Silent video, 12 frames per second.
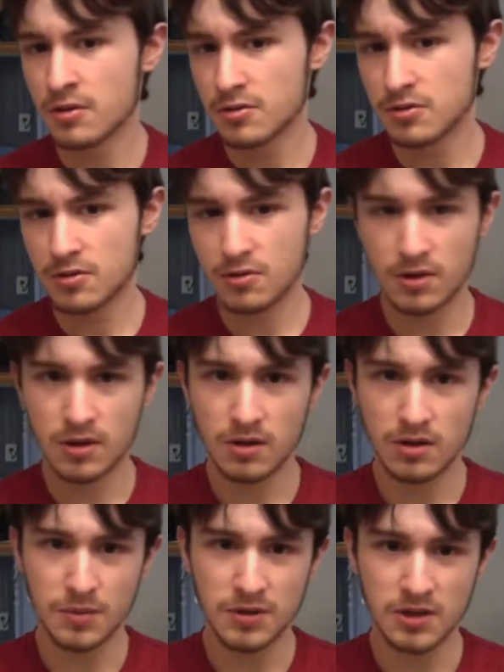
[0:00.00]

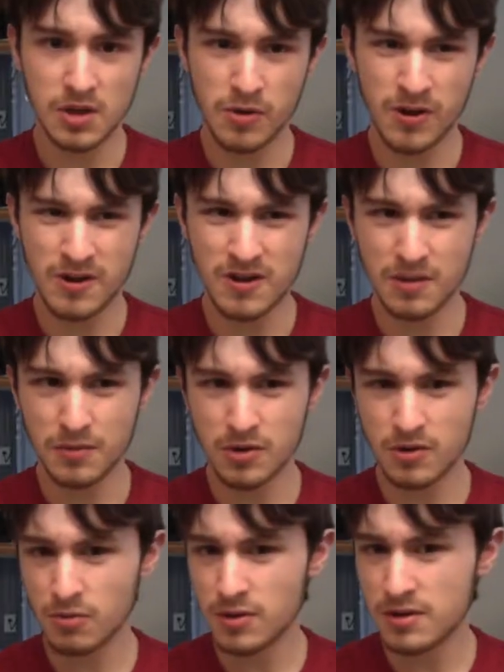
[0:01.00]
So let me take a break, and I'm
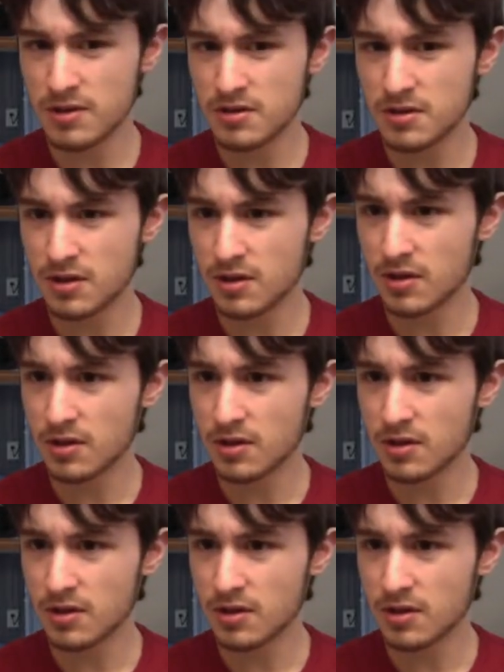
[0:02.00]
gonna read these